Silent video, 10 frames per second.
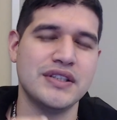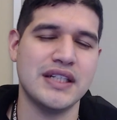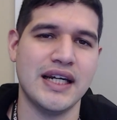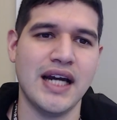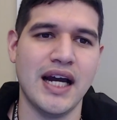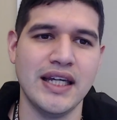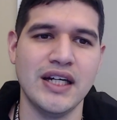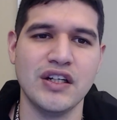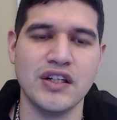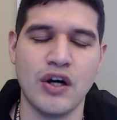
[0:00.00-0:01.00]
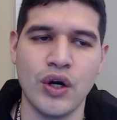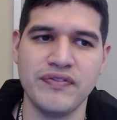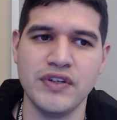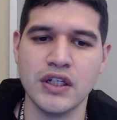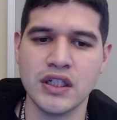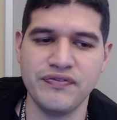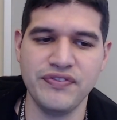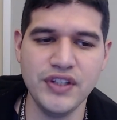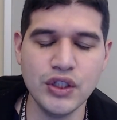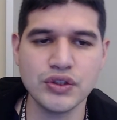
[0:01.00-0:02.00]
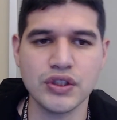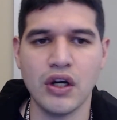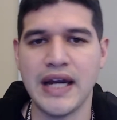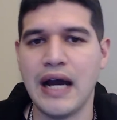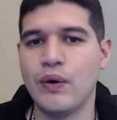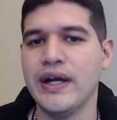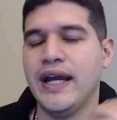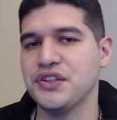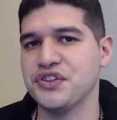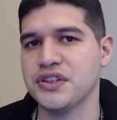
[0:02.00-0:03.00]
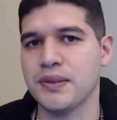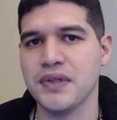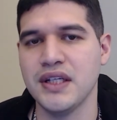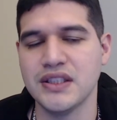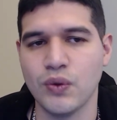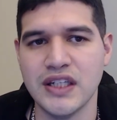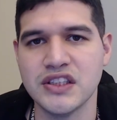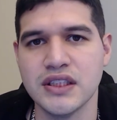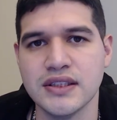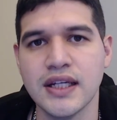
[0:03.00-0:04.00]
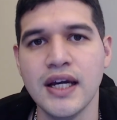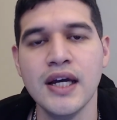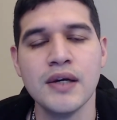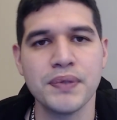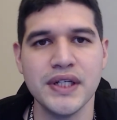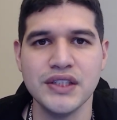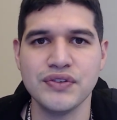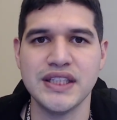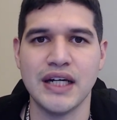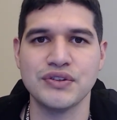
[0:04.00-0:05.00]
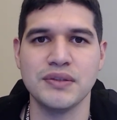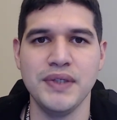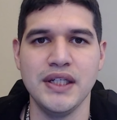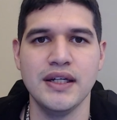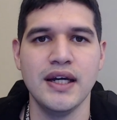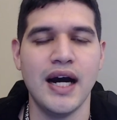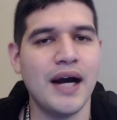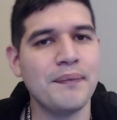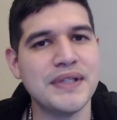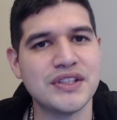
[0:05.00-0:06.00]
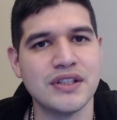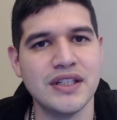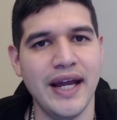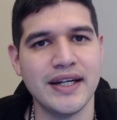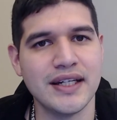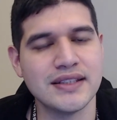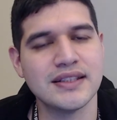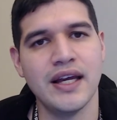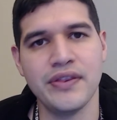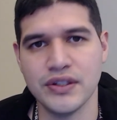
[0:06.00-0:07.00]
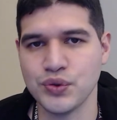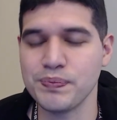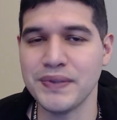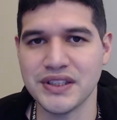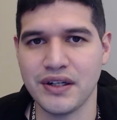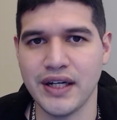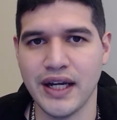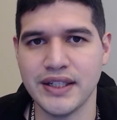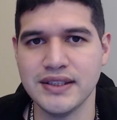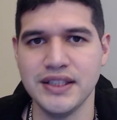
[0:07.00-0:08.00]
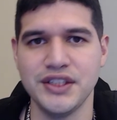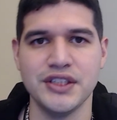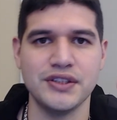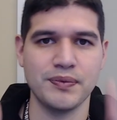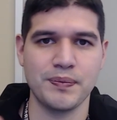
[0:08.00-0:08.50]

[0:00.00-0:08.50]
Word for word: that I got here, or if you're confused on how I answer some of these questions, please reach out to me. I'm Mr. Hernandez, and this was Mr. Hernandez Teaches.